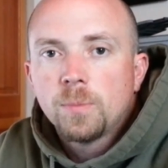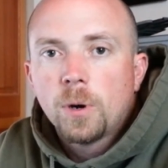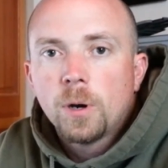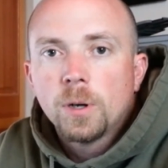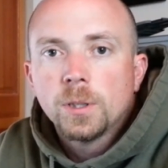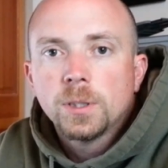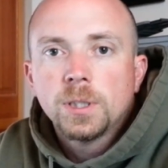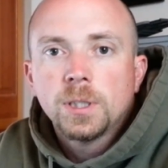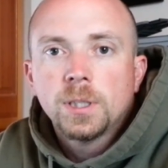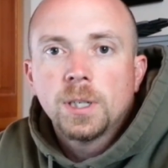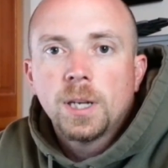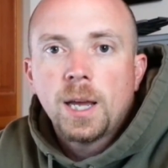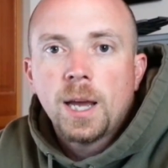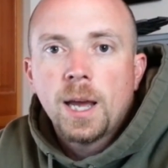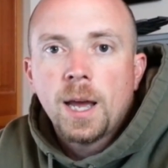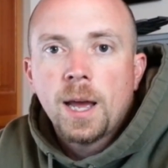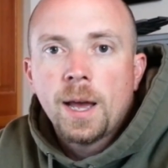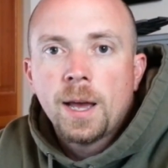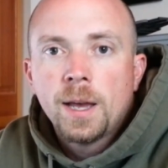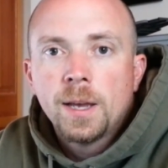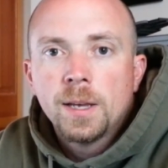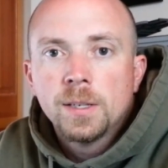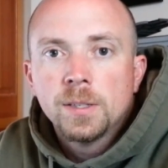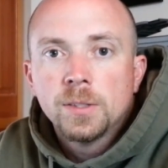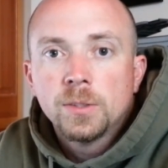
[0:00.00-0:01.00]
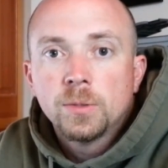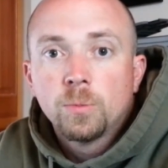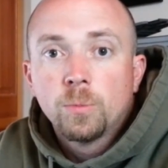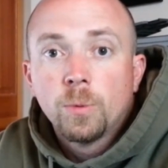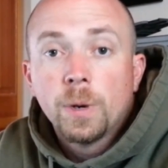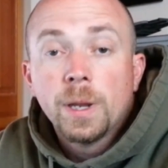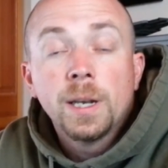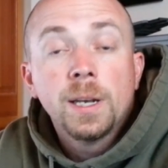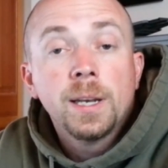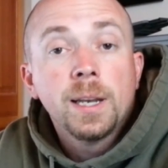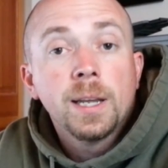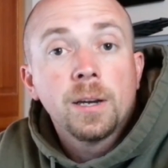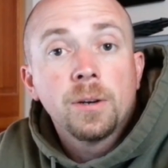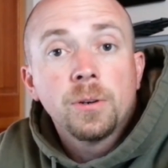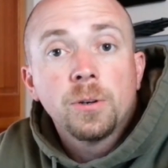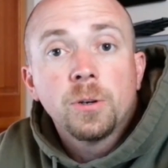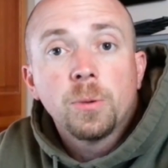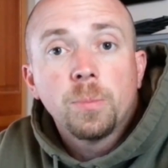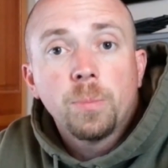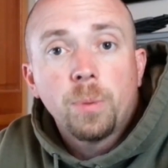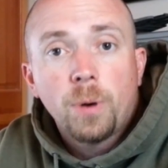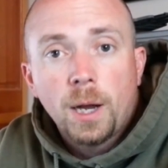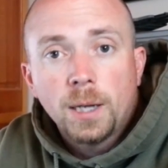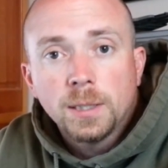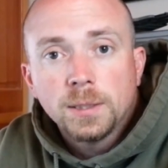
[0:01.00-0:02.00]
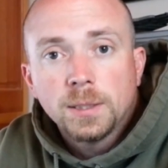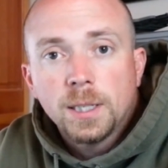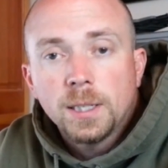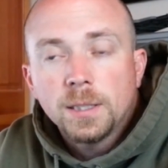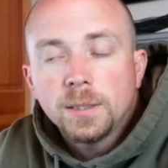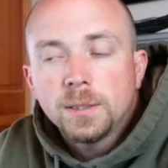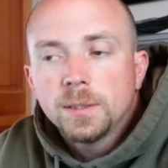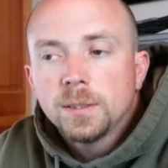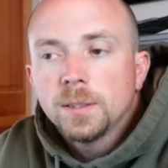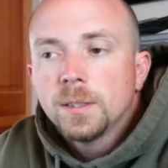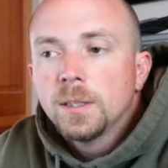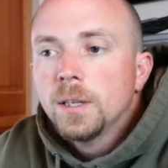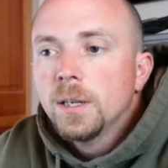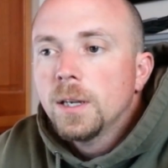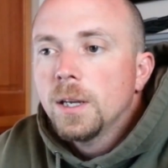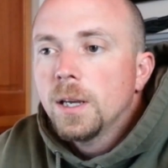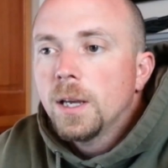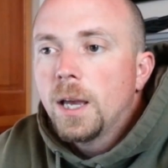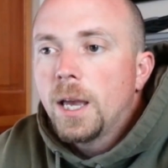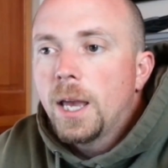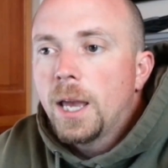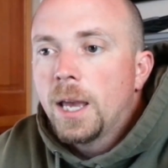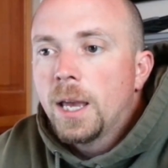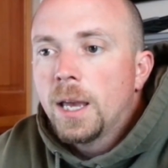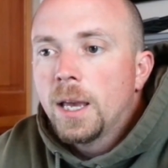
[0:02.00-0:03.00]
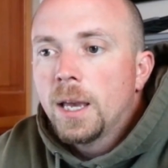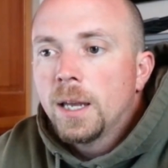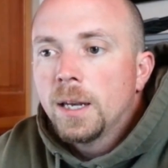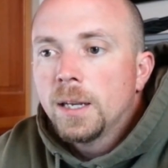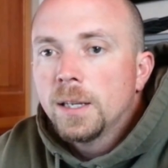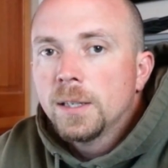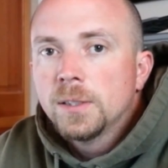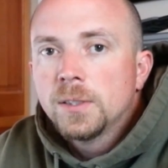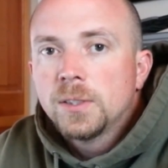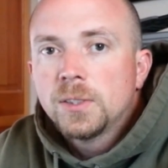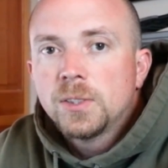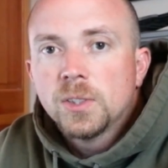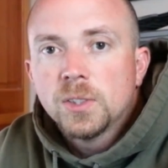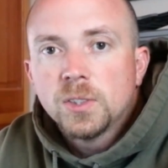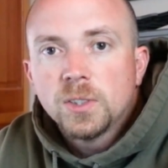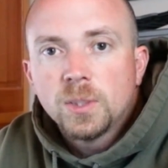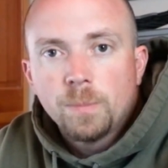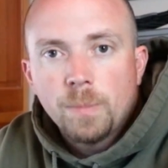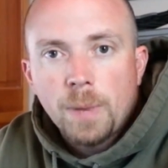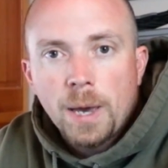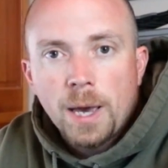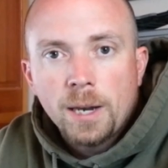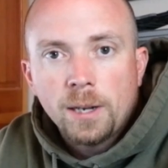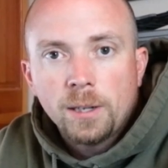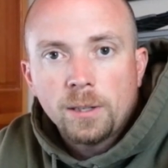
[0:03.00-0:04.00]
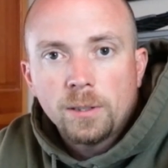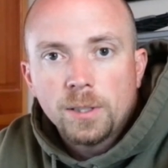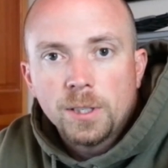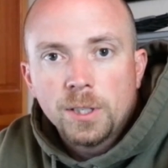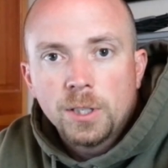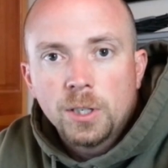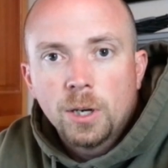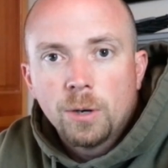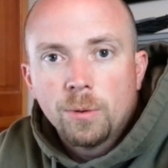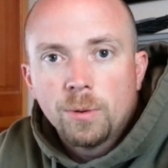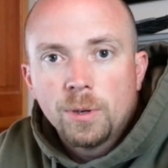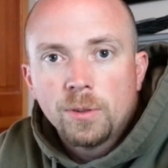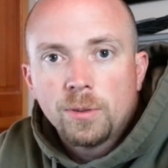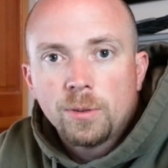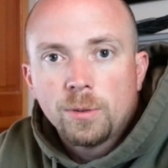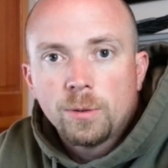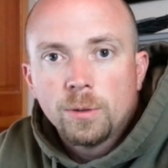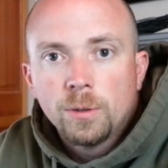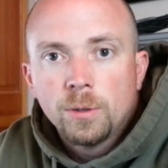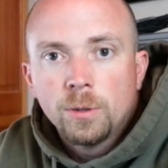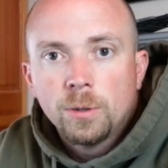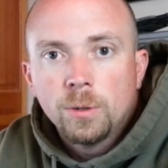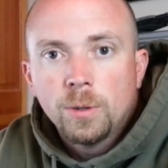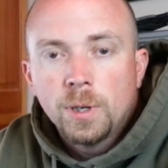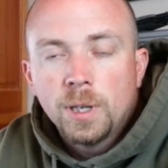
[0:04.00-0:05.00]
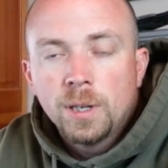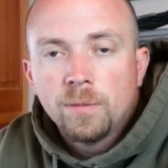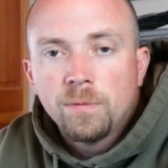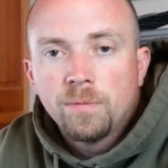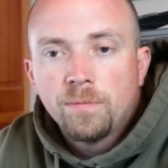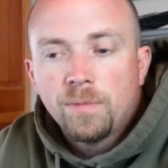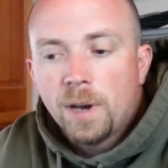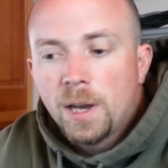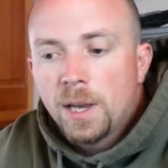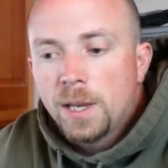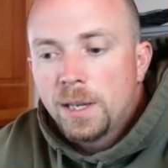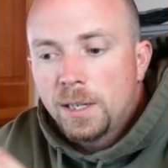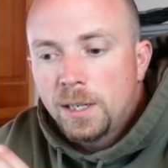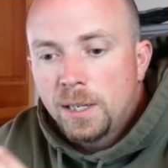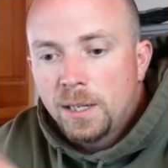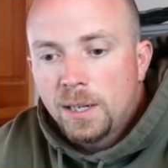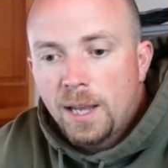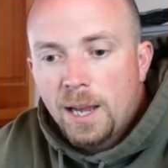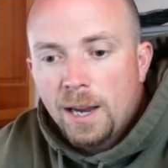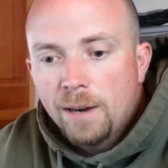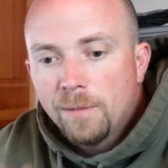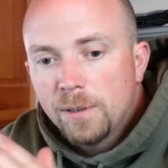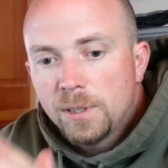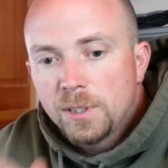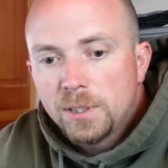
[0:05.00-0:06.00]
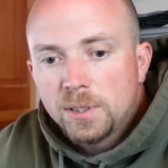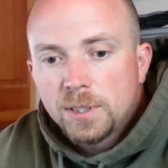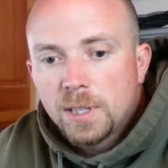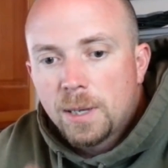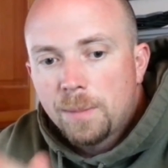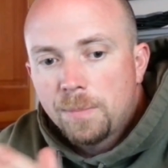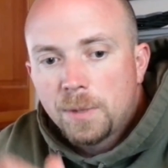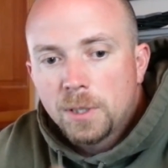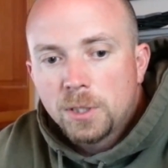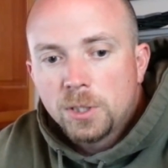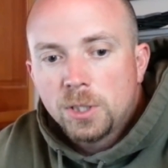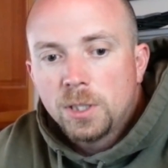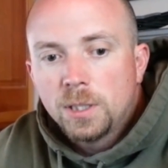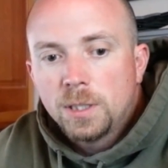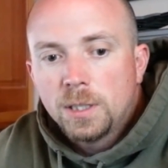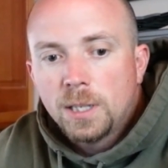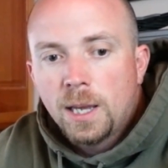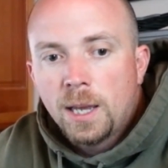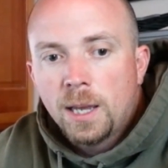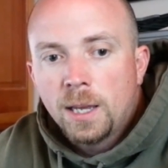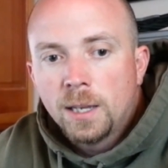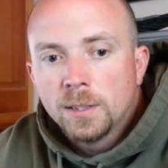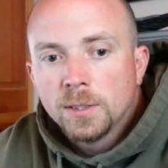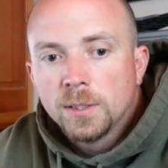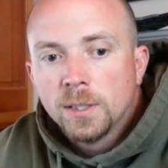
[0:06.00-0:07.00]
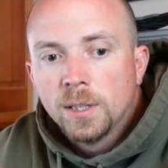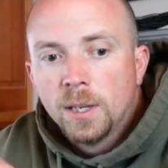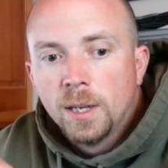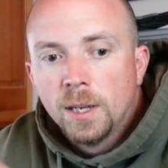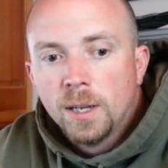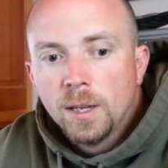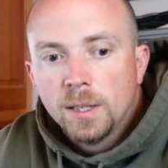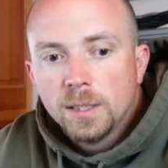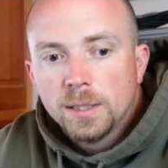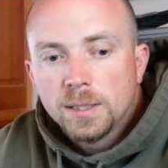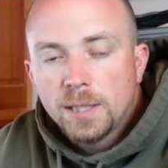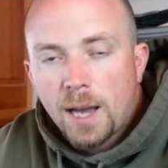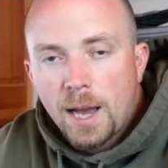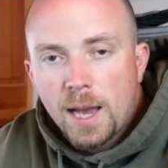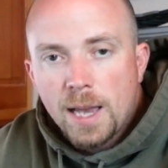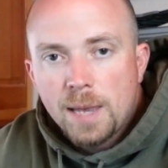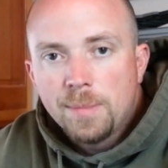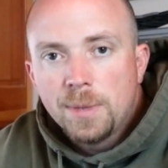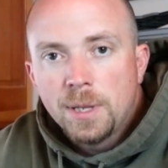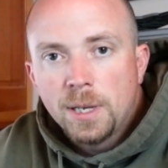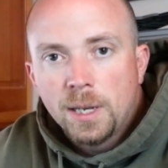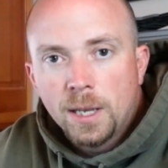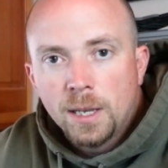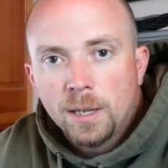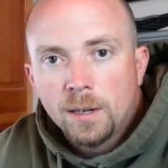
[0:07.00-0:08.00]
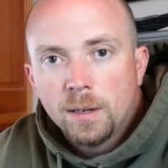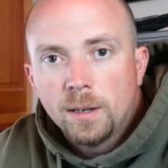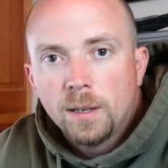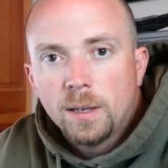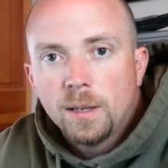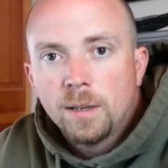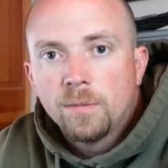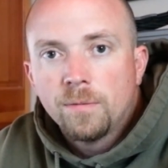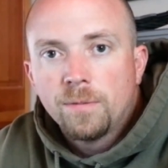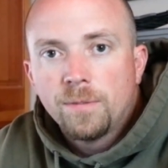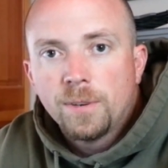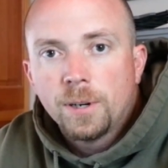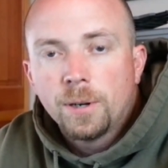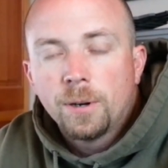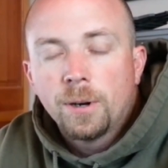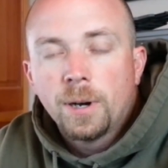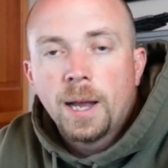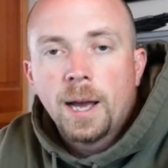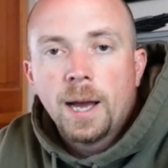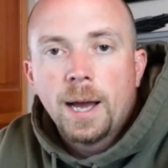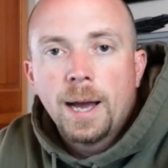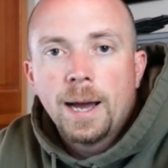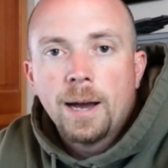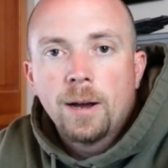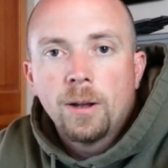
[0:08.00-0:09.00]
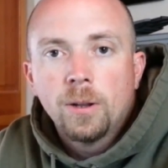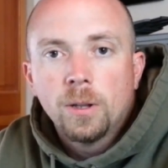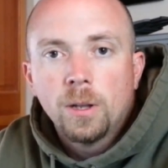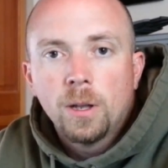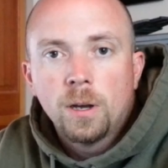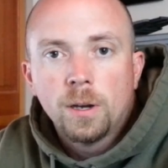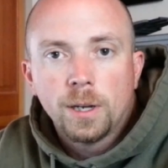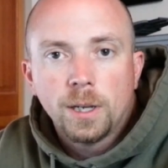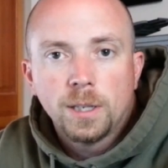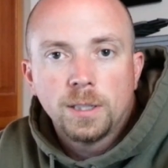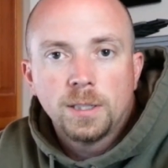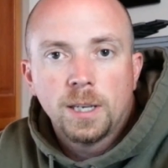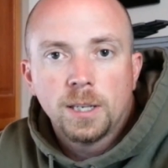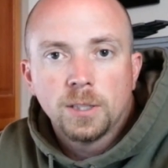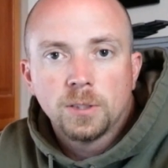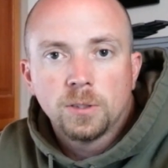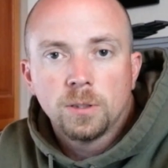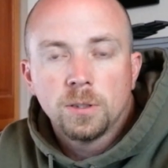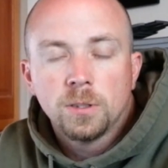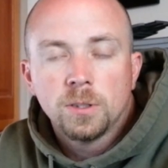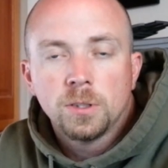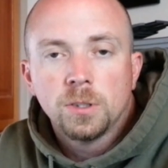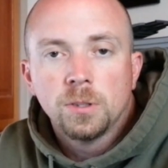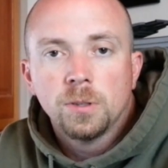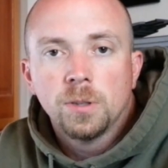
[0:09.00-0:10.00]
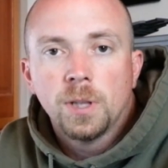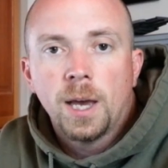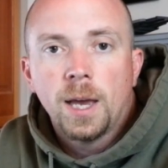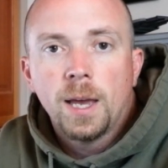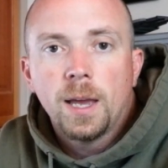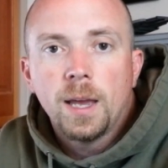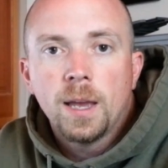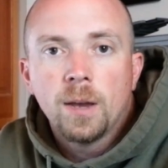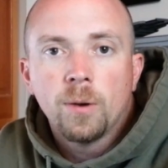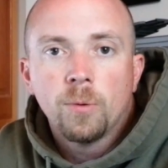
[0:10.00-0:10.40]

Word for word: Martian has written down her process and is systematically going through and finding every step that she takes, timing it, and figuring out how long it takes her to do that.